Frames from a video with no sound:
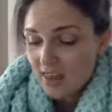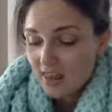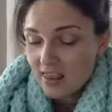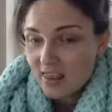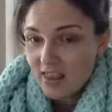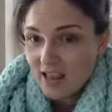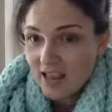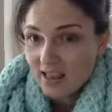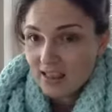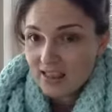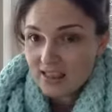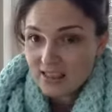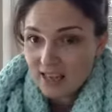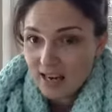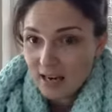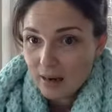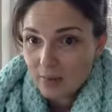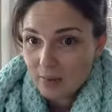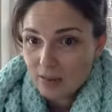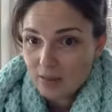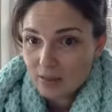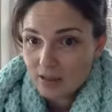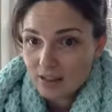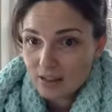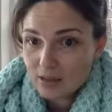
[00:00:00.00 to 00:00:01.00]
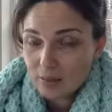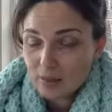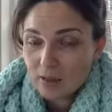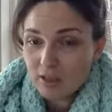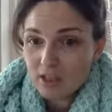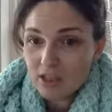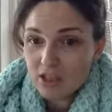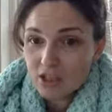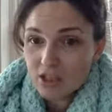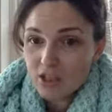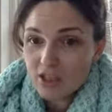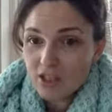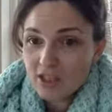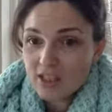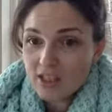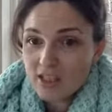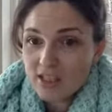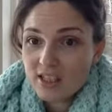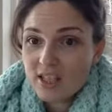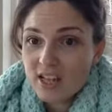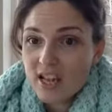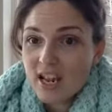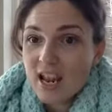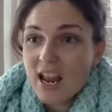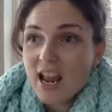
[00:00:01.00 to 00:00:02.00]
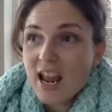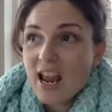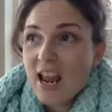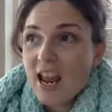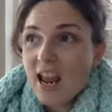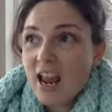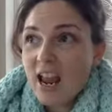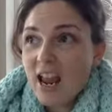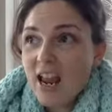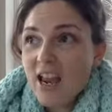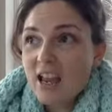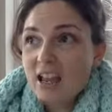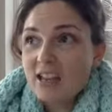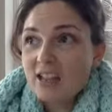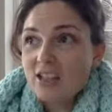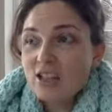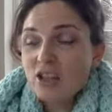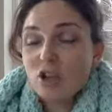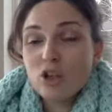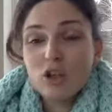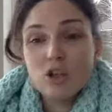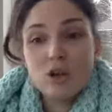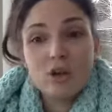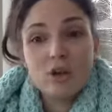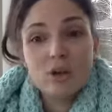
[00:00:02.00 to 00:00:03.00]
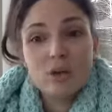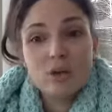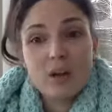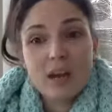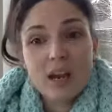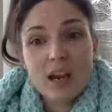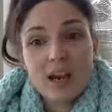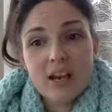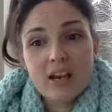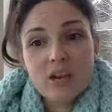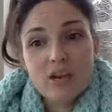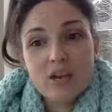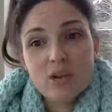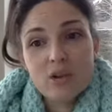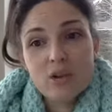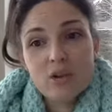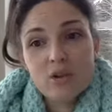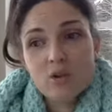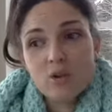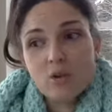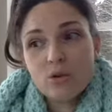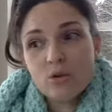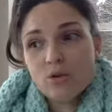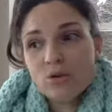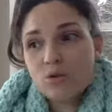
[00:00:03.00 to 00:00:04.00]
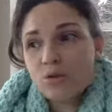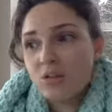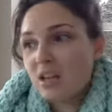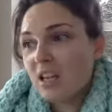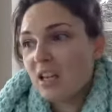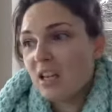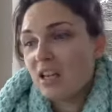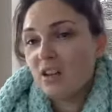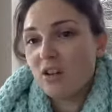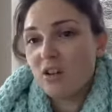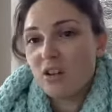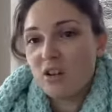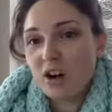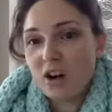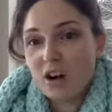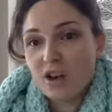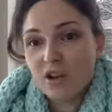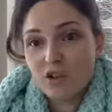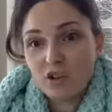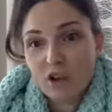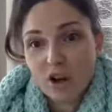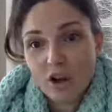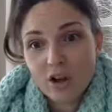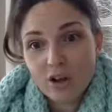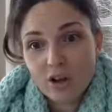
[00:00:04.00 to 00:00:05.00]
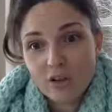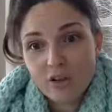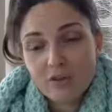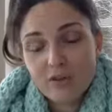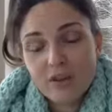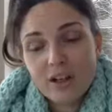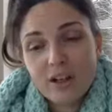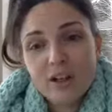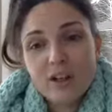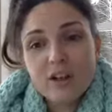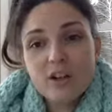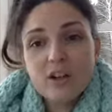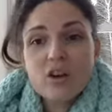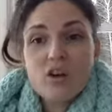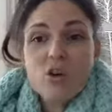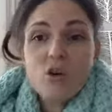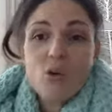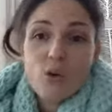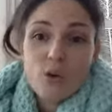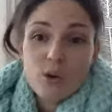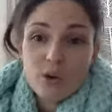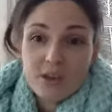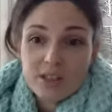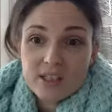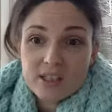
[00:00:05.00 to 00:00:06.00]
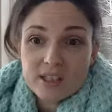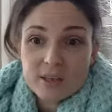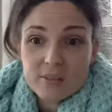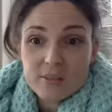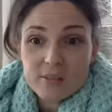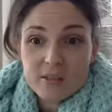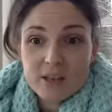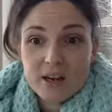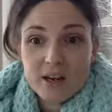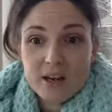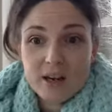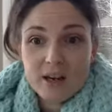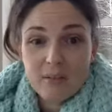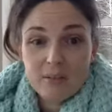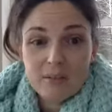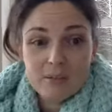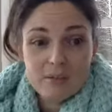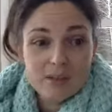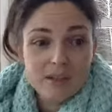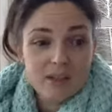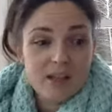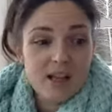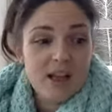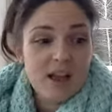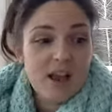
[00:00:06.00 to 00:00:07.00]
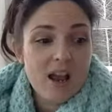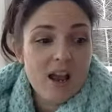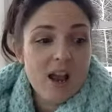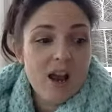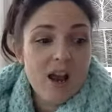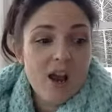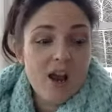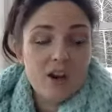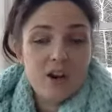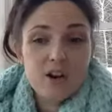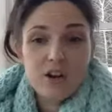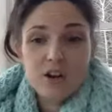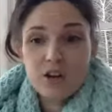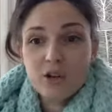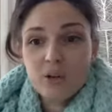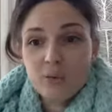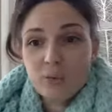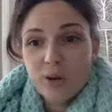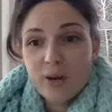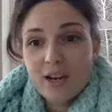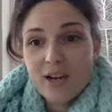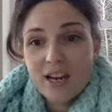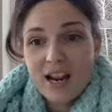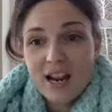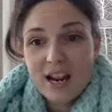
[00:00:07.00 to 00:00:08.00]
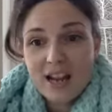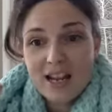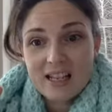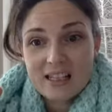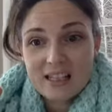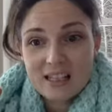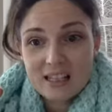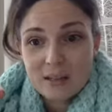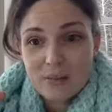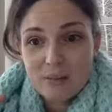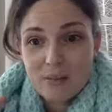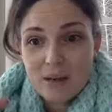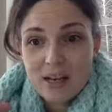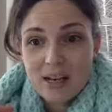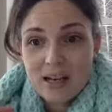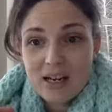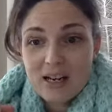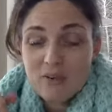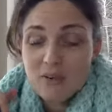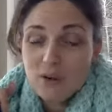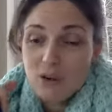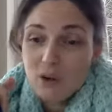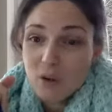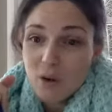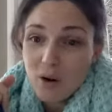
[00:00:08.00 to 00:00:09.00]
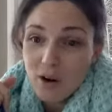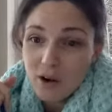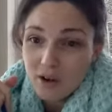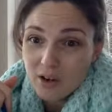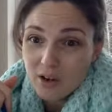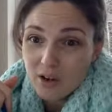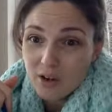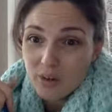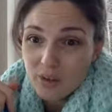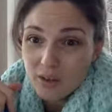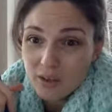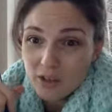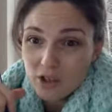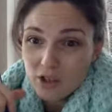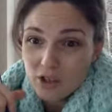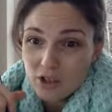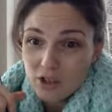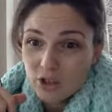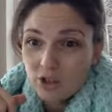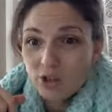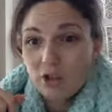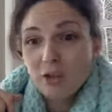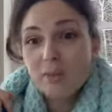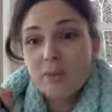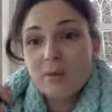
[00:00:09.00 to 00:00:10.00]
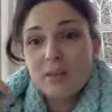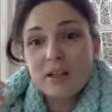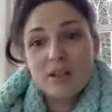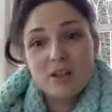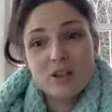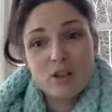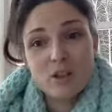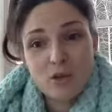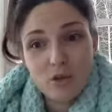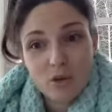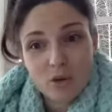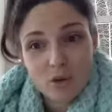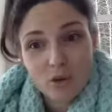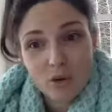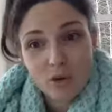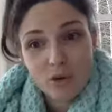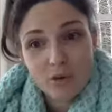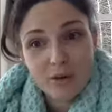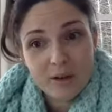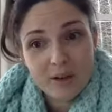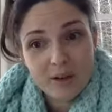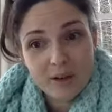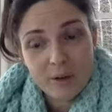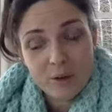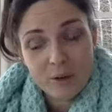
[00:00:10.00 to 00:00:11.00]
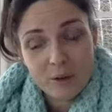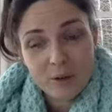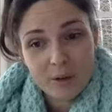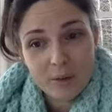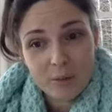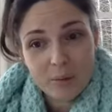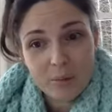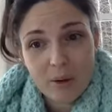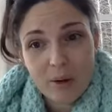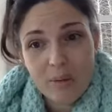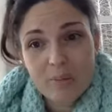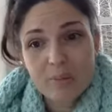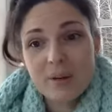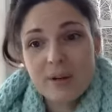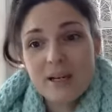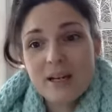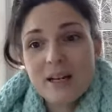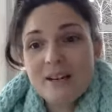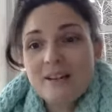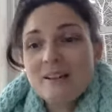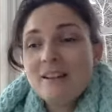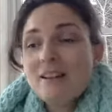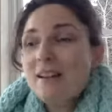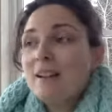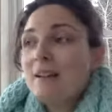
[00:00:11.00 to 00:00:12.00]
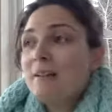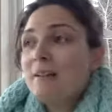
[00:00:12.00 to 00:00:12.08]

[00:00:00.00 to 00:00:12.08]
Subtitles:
That's capital expenditures. And you can use either a dollar figure or sometimes a good way to estimate if you aren't quite sure because you don't already own the property.